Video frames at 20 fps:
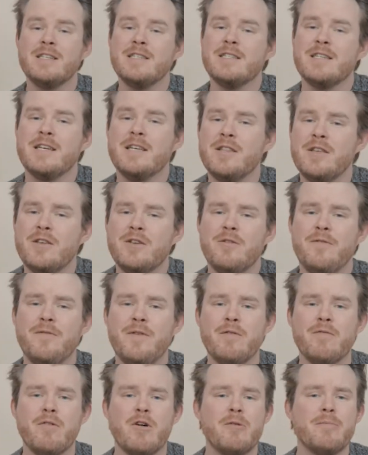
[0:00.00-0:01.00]
can see, the
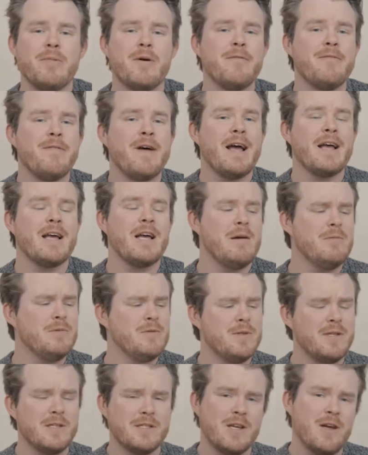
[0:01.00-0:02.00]
Eufy RoboVac comes
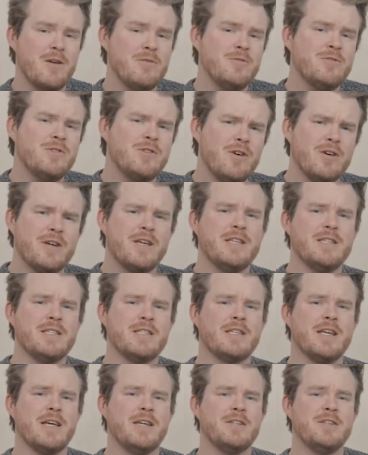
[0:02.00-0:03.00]
with its own docking
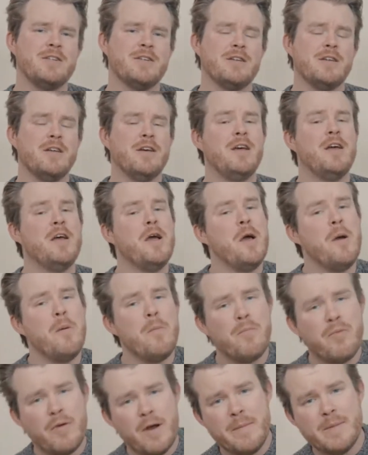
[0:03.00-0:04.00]
station.
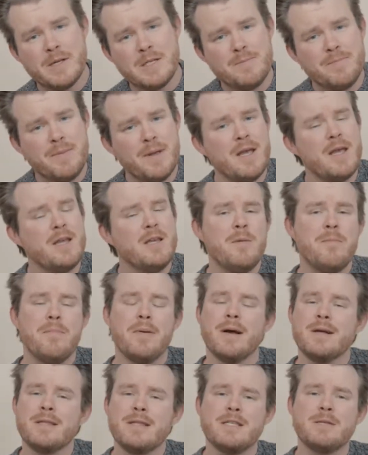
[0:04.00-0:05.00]
Premise being, you
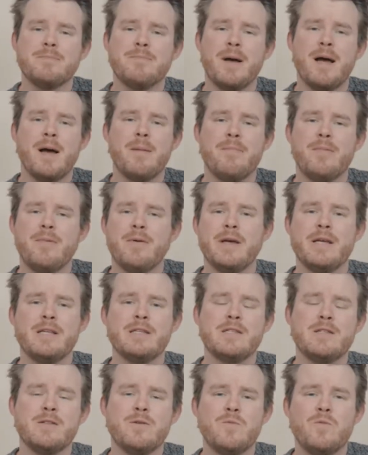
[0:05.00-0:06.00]
plug this bad boy
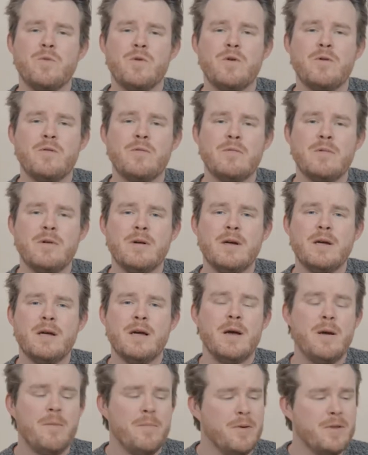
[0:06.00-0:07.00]
into the wall,
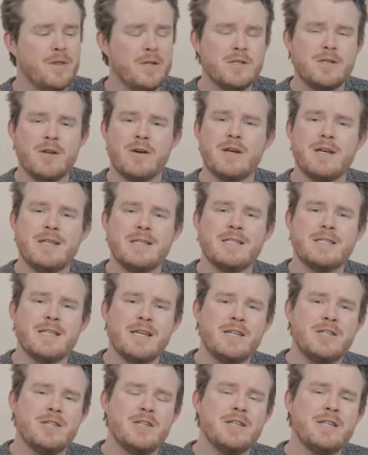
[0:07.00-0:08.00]
put the docking
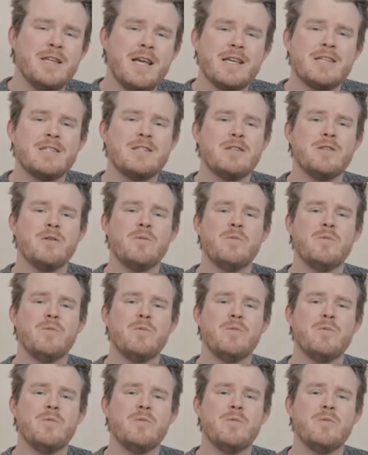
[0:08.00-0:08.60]
station next to the